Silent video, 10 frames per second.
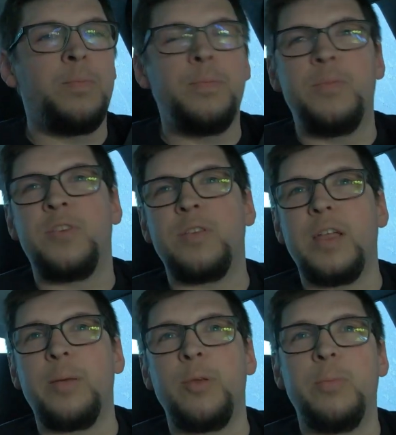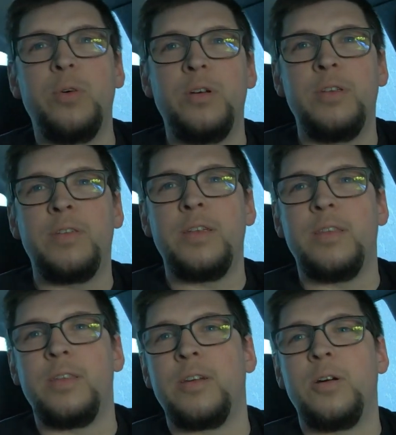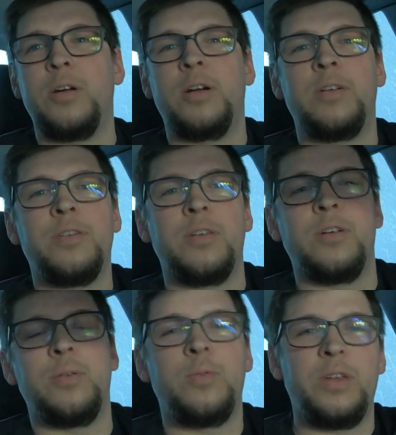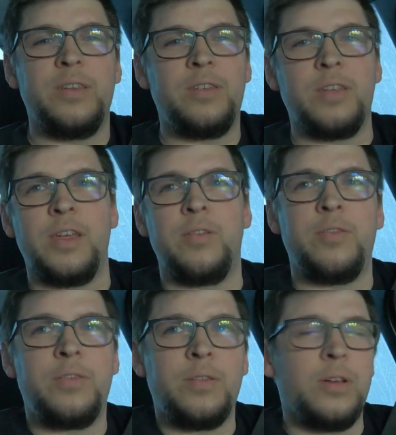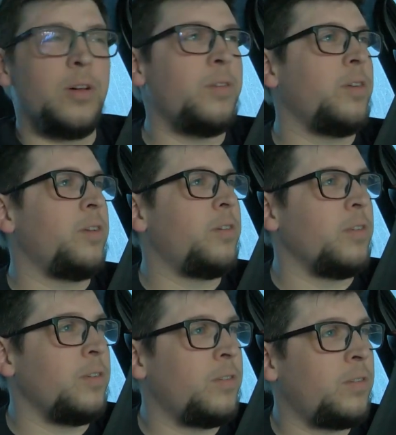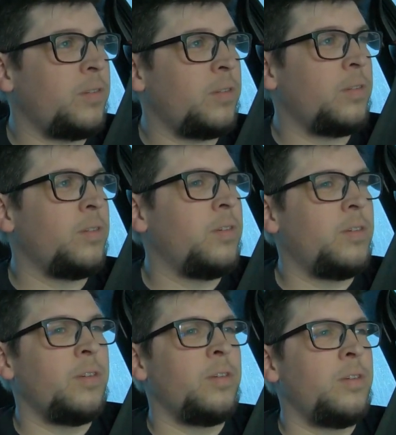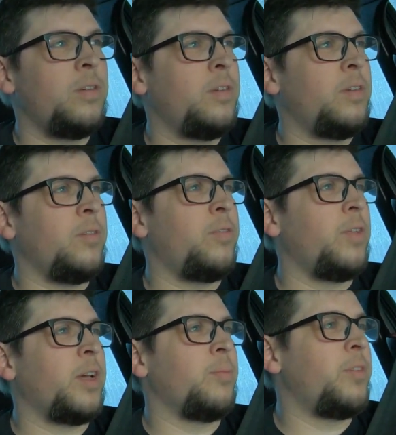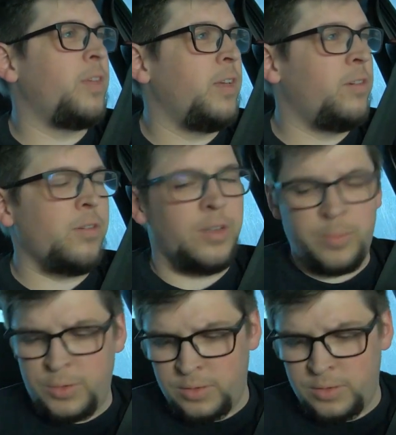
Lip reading: slappy boys hitting the car, so it's safe. All touchless. I feel like I'm staging up.